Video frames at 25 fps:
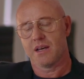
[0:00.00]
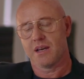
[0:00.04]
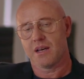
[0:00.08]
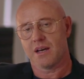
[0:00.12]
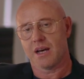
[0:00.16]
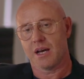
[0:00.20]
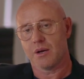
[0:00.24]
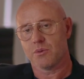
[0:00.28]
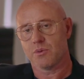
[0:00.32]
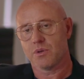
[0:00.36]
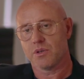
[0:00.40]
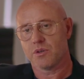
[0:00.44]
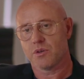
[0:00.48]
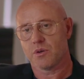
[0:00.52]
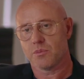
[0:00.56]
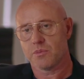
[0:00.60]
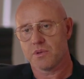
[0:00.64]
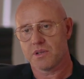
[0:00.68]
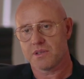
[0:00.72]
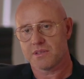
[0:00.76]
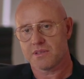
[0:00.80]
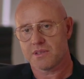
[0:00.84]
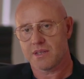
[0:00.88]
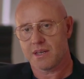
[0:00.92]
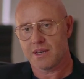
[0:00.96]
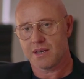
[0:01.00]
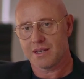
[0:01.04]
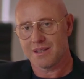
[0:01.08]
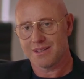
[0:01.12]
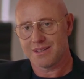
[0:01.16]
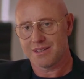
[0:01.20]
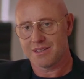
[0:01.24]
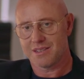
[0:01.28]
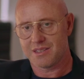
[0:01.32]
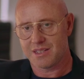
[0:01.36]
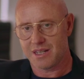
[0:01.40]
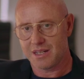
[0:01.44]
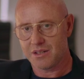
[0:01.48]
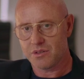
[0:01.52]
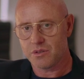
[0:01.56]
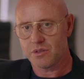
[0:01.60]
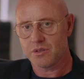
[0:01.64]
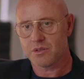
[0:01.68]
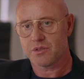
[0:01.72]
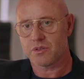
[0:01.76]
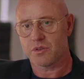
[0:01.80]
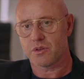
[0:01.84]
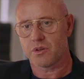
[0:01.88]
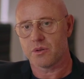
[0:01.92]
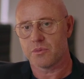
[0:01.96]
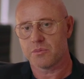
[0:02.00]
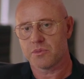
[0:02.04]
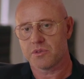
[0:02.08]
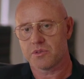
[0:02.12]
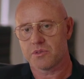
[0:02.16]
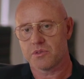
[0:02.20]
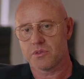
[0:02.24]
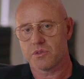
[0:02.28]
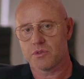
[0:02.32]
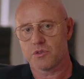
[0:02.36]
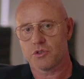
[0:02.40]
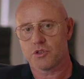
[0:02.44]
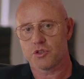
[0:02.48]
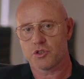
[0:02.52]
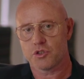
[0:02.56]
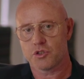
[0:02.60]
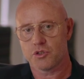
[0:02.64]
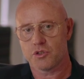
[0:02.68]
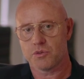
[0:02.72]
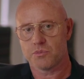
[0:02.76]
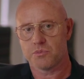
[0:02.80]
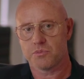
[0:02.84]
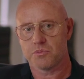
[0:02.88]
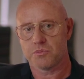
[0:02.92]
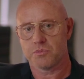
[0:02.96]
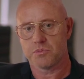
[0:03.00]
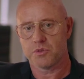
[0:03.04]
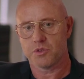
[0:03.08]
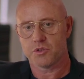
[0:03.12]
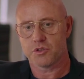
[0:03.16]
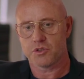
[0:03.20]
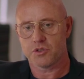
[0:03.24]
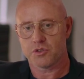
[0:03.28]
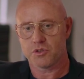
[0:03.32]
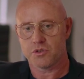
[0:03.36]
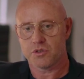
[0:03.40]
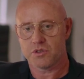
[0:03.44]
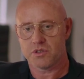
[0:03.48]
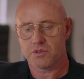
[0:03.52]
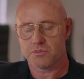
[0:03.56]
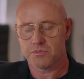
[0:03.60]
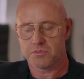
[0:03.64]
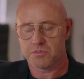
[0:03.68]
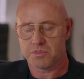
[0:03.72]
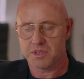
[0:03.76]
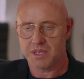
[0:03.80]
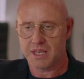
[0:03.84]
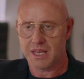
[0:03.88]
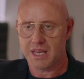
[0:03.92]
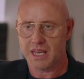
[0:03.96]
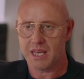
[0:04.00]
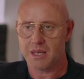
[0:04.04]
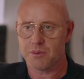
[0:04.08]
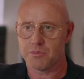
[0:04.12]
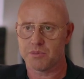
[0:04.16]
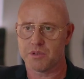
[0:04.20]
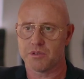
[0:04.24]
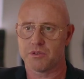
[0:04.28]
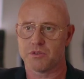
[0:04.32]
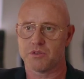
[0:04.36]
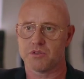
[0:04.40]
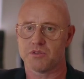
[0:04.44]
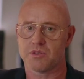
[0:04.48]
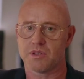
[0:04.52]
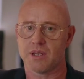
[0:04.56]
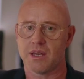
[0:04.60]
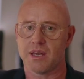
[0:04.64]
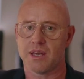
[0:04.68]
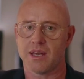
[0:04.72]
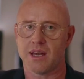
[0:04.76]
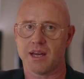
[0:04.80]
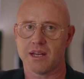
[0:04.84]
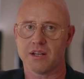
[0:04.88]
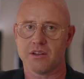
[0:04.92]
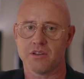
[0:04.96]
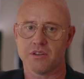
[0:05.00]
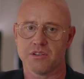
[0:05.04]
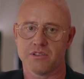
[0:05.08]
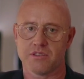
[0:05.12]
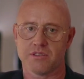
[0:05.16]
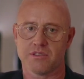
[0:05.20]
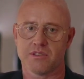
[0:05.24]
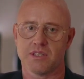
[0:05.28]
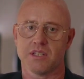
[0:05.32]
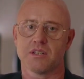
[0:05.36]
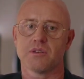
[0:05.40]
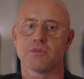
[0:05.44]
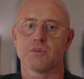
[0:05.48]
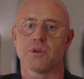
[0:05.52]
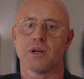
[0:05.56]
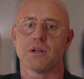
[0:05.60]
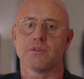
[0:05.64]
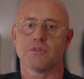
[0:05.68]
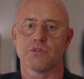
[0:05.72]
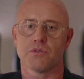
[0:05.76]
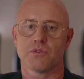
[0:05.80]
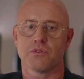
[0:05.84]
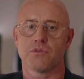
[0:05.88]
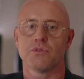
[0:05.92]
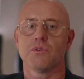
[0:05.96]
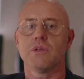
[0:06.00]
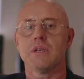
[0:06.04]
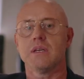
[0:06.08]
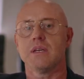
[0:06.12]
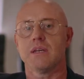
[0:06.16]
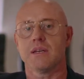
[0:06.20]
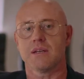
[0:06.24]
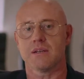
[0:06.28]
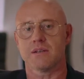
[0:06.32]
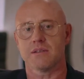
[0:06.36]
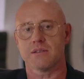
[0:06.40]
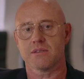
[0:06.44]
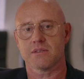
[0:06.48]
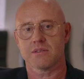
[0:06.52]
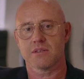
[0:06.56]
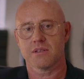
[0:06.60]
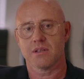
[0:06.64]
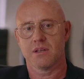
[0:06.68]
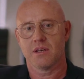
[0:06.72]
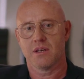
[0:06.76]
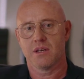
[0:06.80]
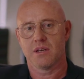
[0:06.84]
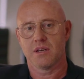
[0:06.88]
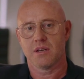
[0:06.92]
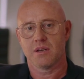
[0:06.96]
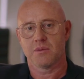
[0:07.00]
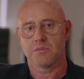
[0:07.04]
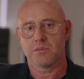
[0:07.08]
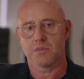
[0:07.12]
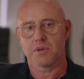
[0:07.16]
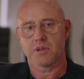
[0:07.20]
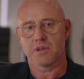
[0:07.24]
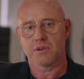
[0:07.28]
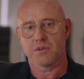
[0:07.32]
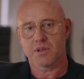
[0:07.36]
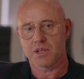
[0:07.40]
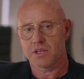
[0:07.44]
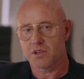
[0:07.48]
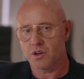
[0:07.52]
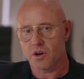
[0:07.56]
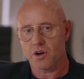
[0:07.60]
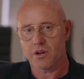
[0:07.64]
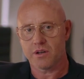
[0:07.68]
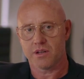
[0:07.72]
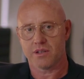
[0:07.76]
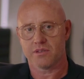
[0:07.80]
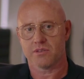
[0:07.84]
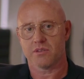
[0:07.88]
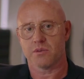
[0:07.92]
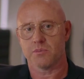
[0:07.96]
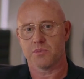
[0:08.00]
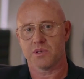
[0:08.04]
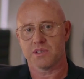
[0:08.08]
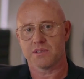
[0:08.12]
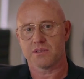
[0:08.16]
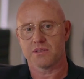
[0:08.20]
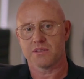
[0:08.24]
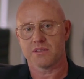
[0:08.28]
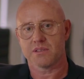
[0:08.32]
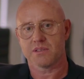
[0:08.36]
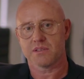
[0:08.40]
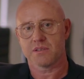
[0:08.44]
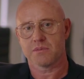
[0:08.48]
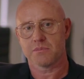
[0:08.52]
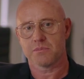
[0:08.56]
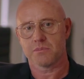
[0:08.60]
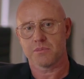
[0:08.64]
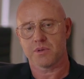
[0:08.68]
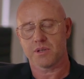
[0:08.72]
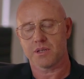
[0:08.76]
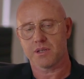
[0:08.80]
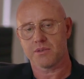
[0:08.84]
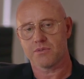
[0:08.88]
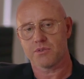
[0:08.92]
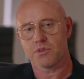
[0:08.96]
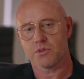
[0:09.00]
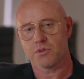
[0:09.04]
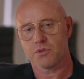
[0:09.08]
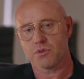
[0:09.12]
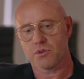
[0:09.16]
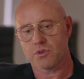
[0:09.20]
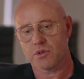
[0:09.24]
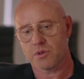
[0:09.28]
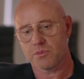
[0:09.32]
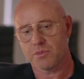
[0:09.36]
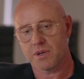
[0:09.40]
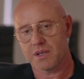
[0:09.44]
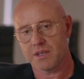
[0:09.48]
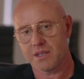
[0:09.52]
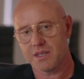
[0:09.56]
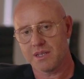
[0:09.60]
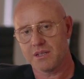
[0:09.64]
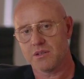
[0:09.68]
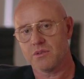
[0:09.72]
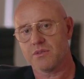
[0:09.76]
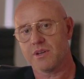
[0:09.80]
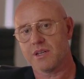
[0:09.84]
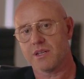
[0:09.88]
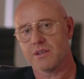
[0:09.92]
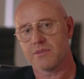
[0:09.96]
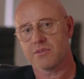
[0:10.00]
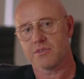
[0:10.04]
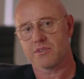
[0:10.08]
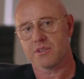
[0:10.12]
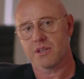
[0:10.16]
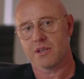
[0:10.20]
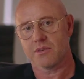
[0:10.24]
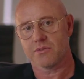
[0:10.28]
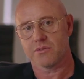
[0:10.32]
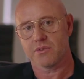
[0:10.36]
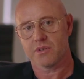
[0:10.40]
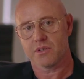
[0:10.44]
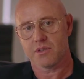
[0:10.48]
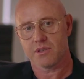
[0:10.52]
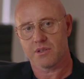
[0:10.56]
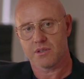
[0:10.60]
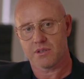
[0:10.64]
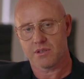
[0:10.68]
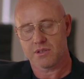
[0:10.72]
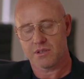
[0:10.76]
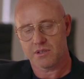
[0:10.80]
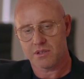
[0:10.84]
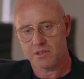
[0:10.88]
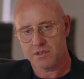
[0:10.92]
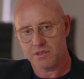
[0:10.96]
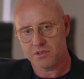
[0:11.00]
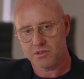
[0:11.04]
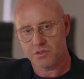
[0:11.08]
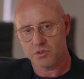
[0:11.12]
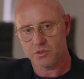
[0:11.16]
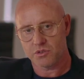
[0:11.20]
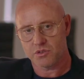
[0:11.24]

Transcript: I would normally say in general terms, you should be able to say, I'm going to stick around for 3 years, regardless of business. But if you talk about innovative stuff, you